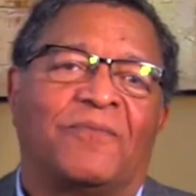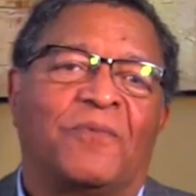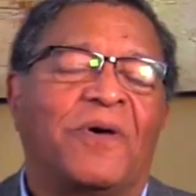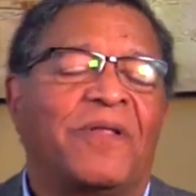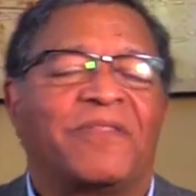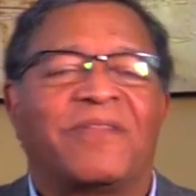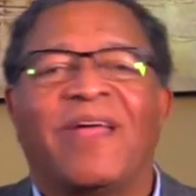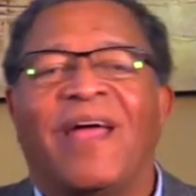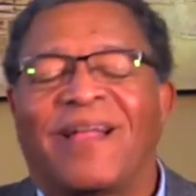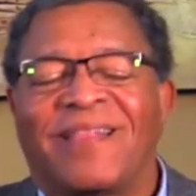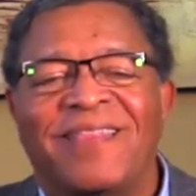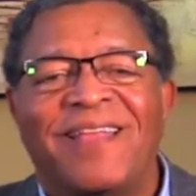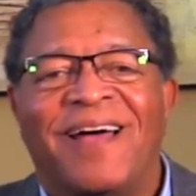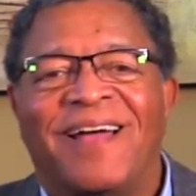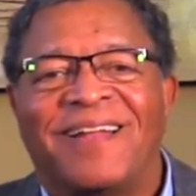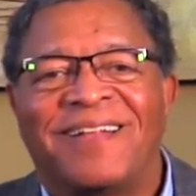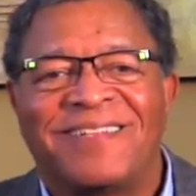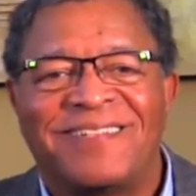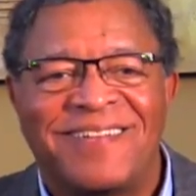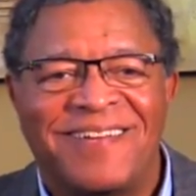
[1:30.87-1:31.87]
Well,
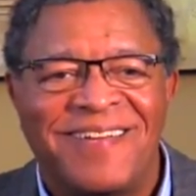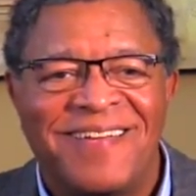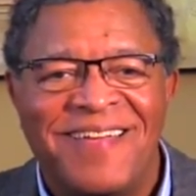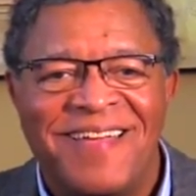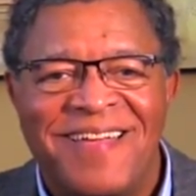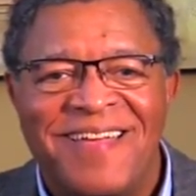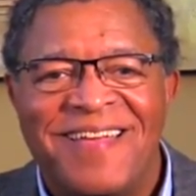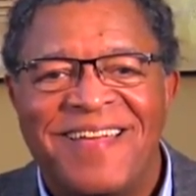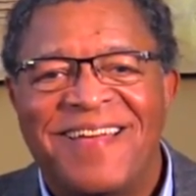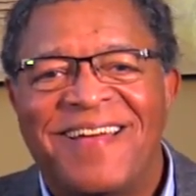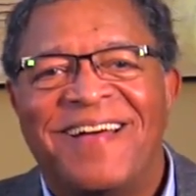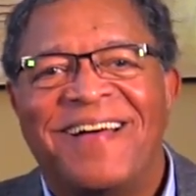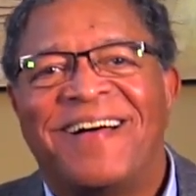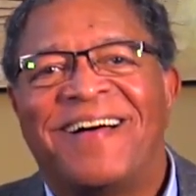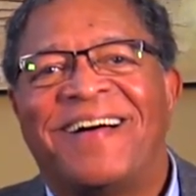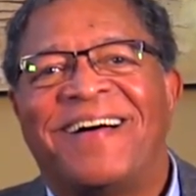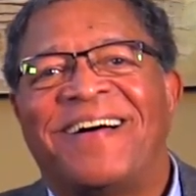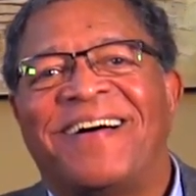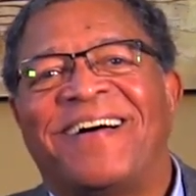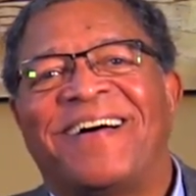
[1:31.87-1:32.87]
technology uh,
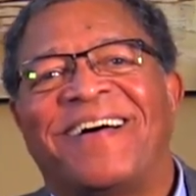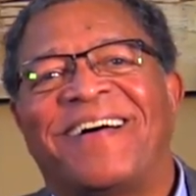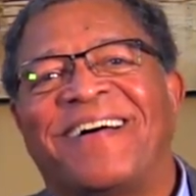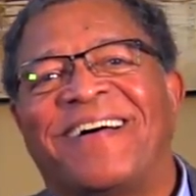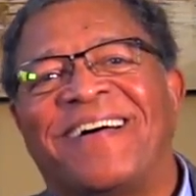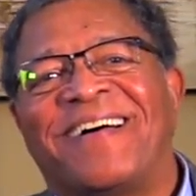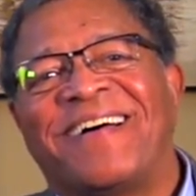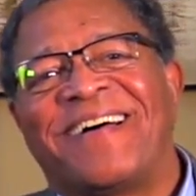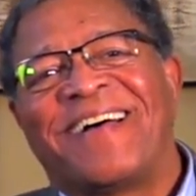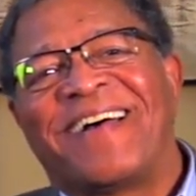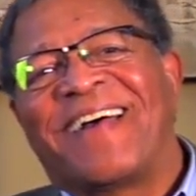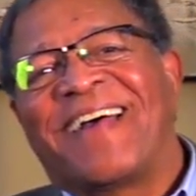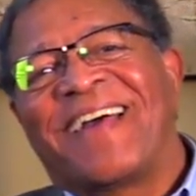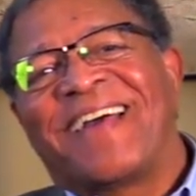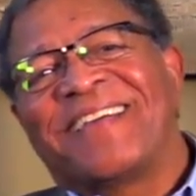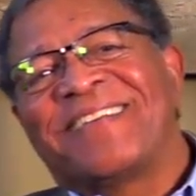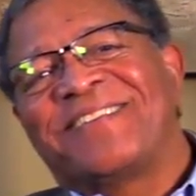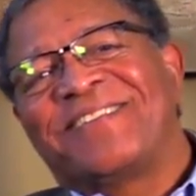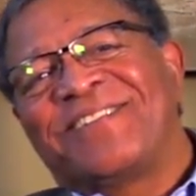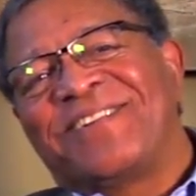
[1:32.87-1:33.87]
uh,
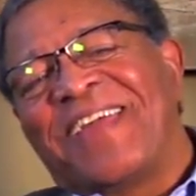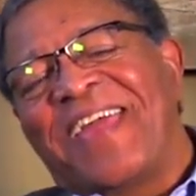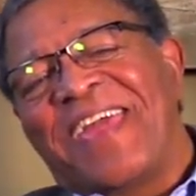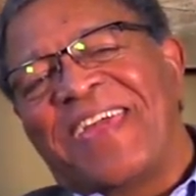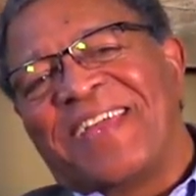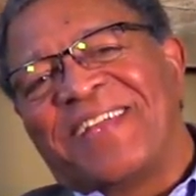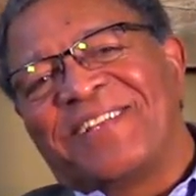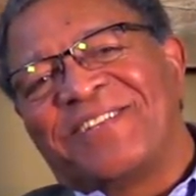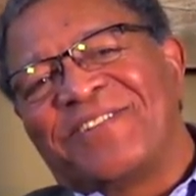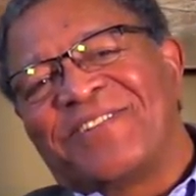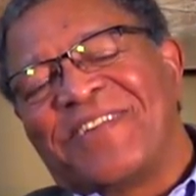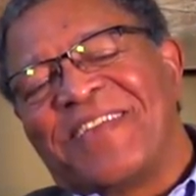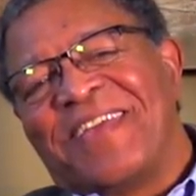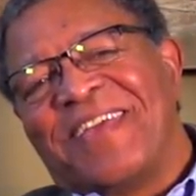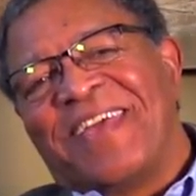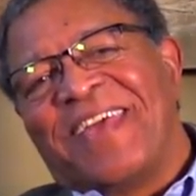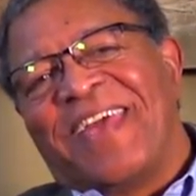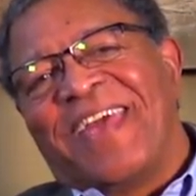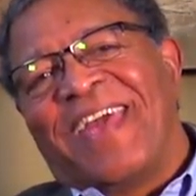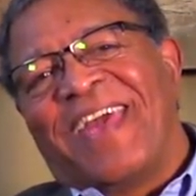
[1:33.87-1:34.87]
has changed,
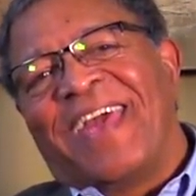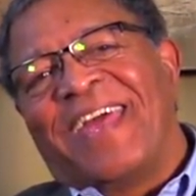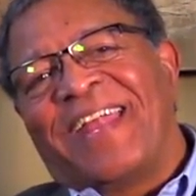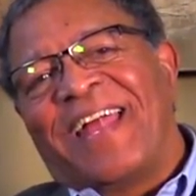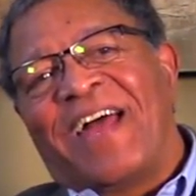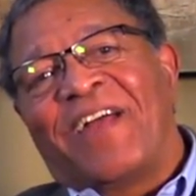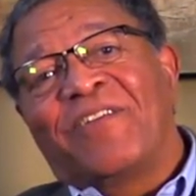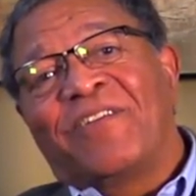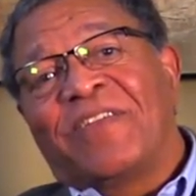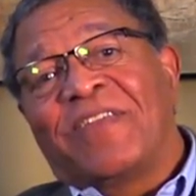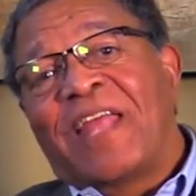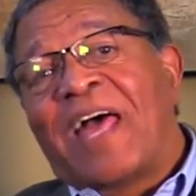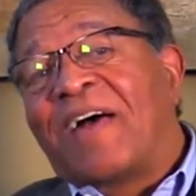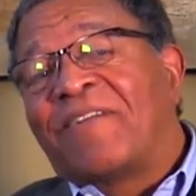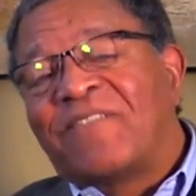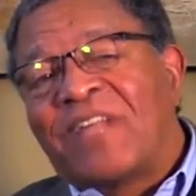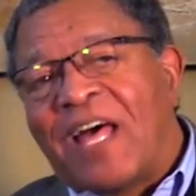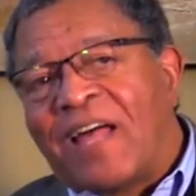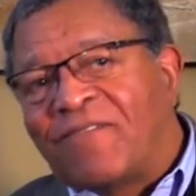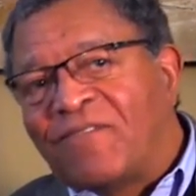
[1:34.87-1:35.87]
and I,
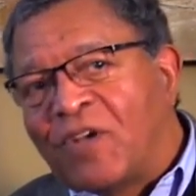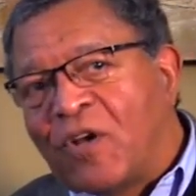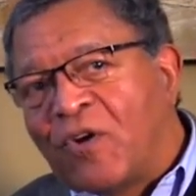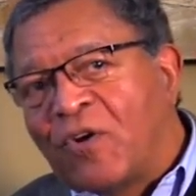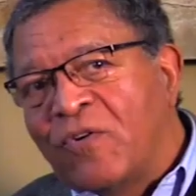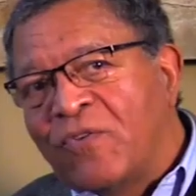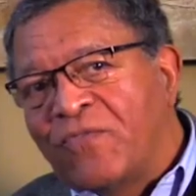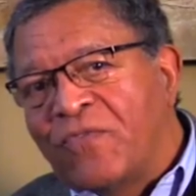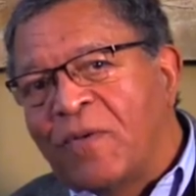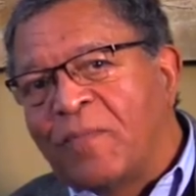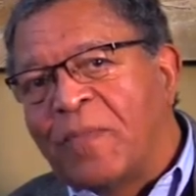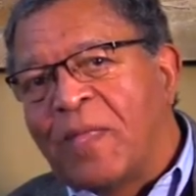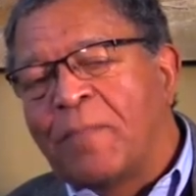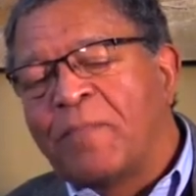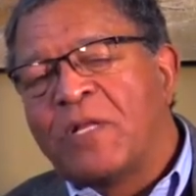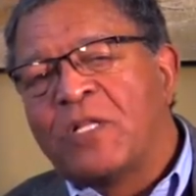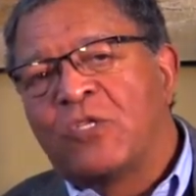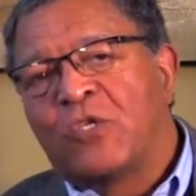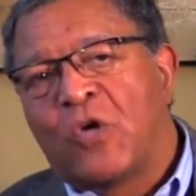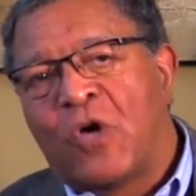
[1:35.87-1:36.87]
I've learned from
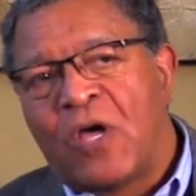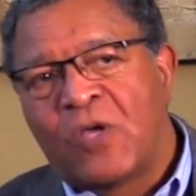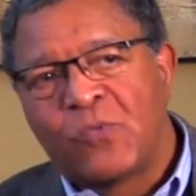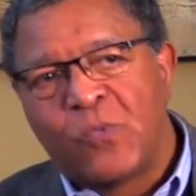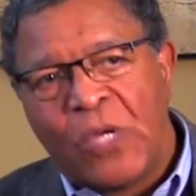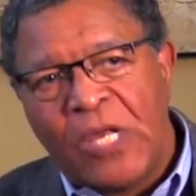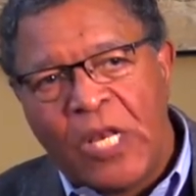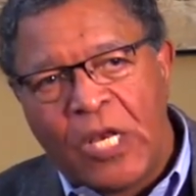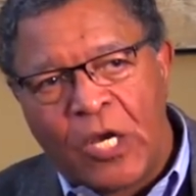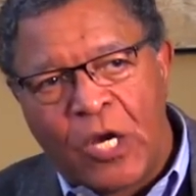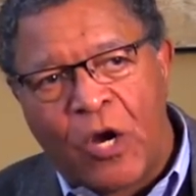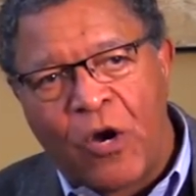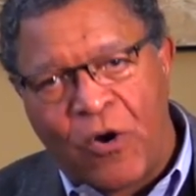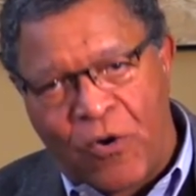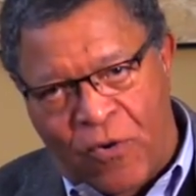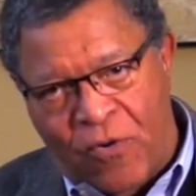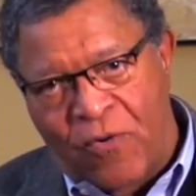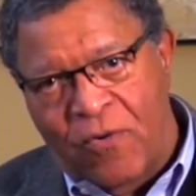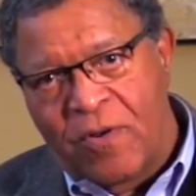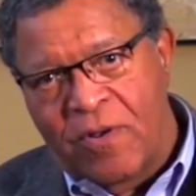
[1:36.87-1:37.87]
them. And so as we
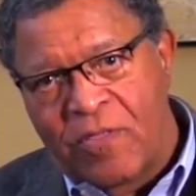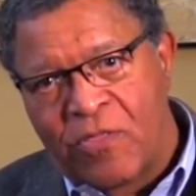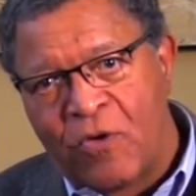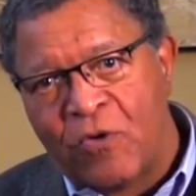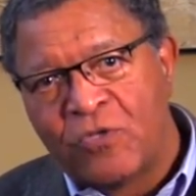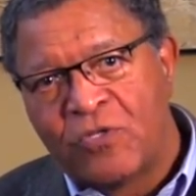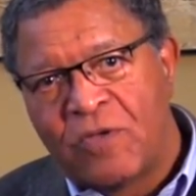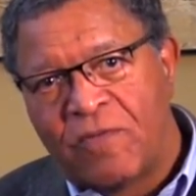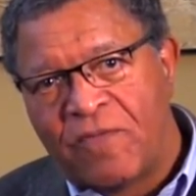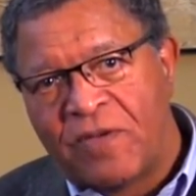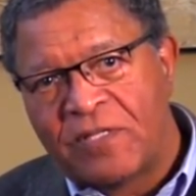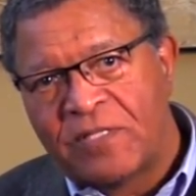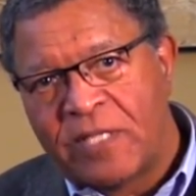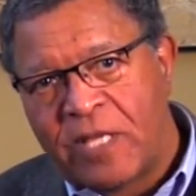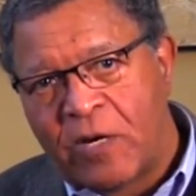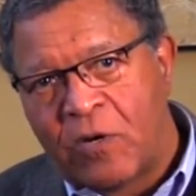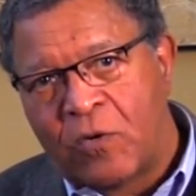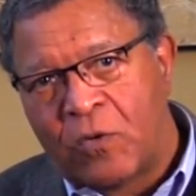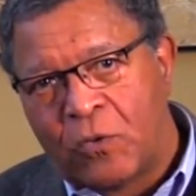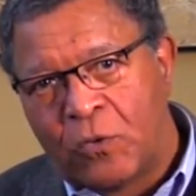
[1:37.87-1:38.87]
learn, those of us
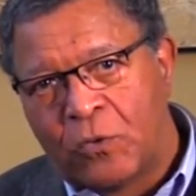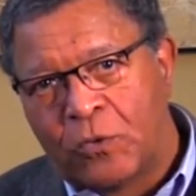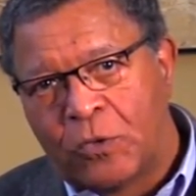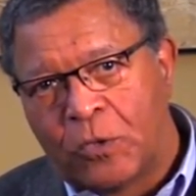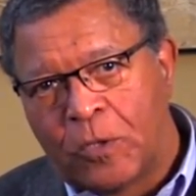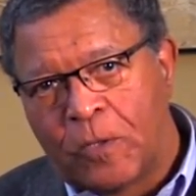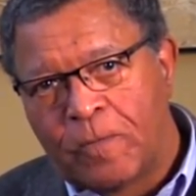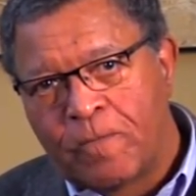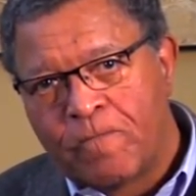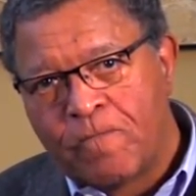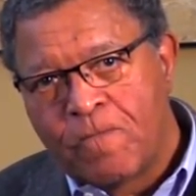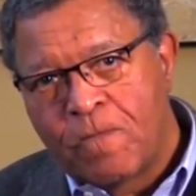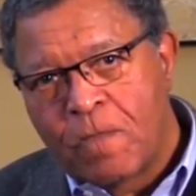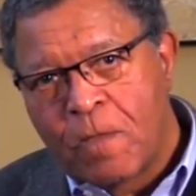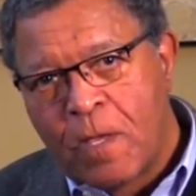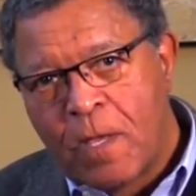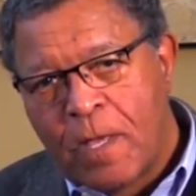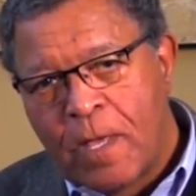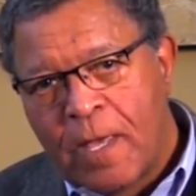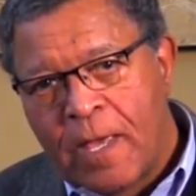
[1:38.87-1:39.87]
that are older,
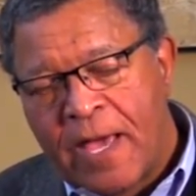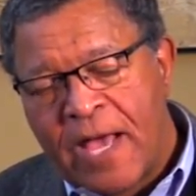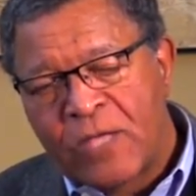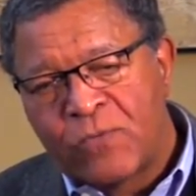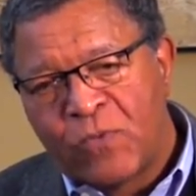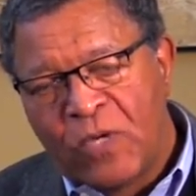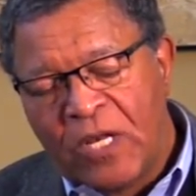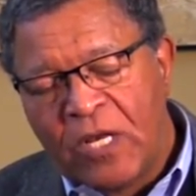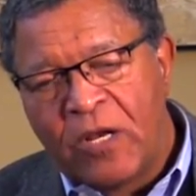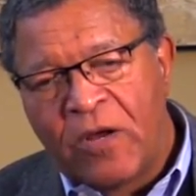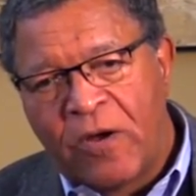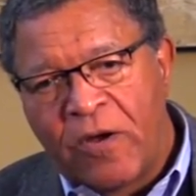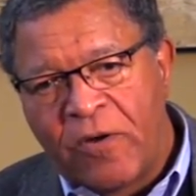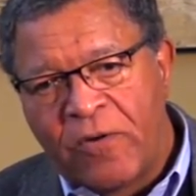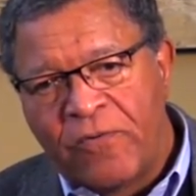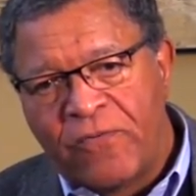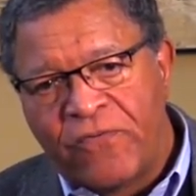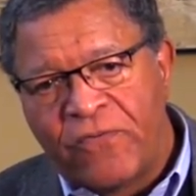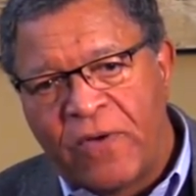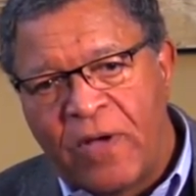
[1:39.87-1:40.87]
as we
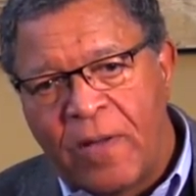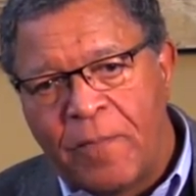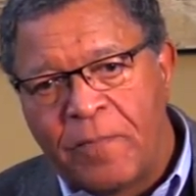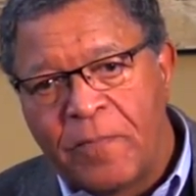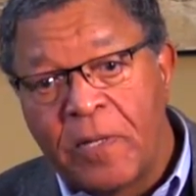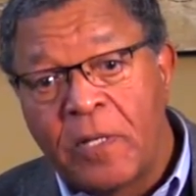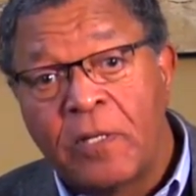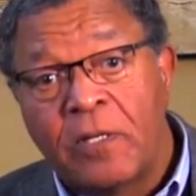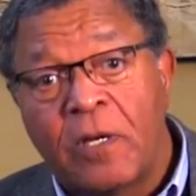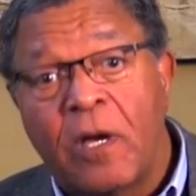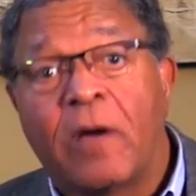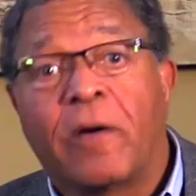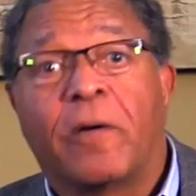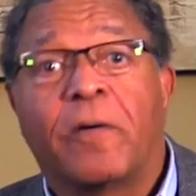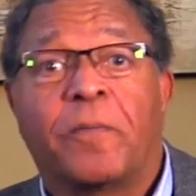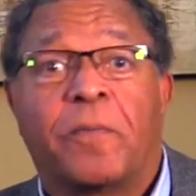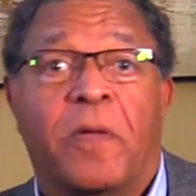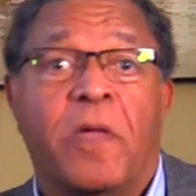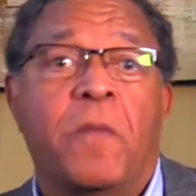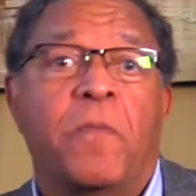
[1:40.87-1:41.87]
learn from
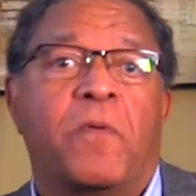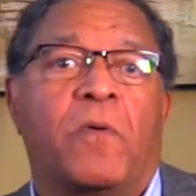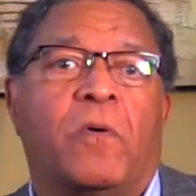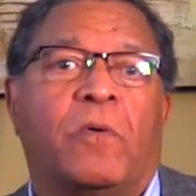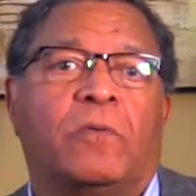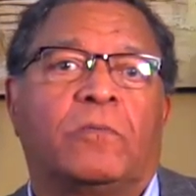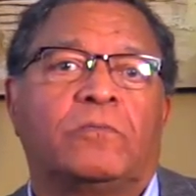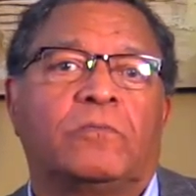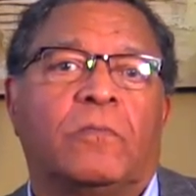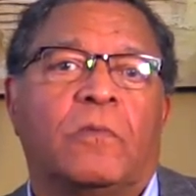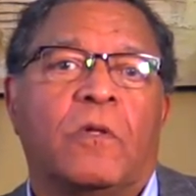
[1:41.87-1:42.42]
younger people,